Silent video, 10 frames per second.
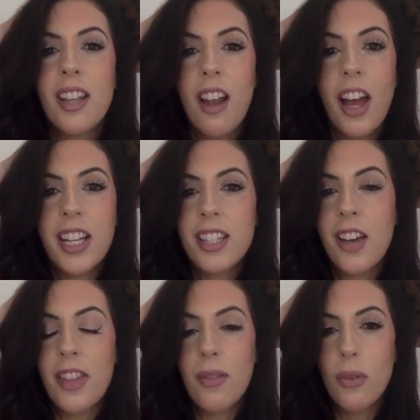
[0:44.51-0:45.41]
are lighter
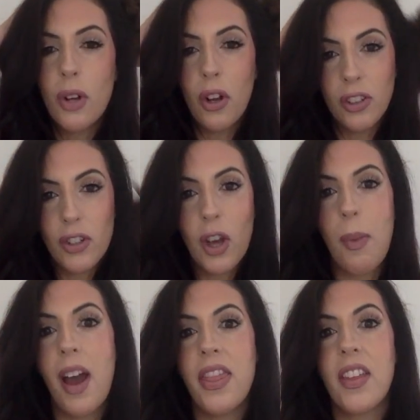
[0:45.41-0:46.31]
and they're all along the top,
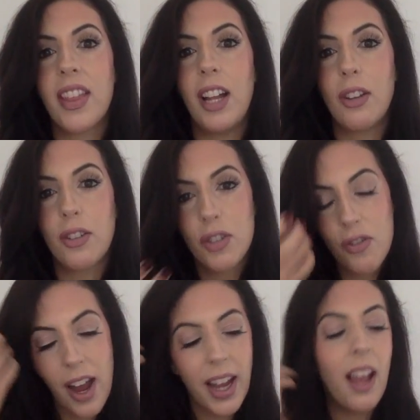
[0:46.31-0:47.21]
I think that looks
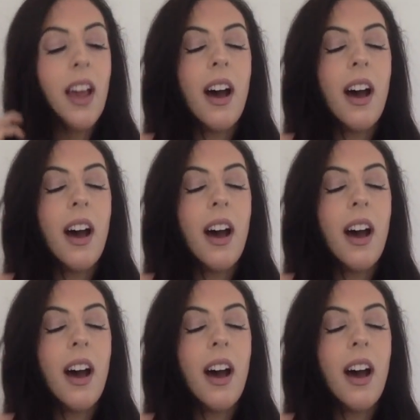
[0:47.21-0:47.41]
great.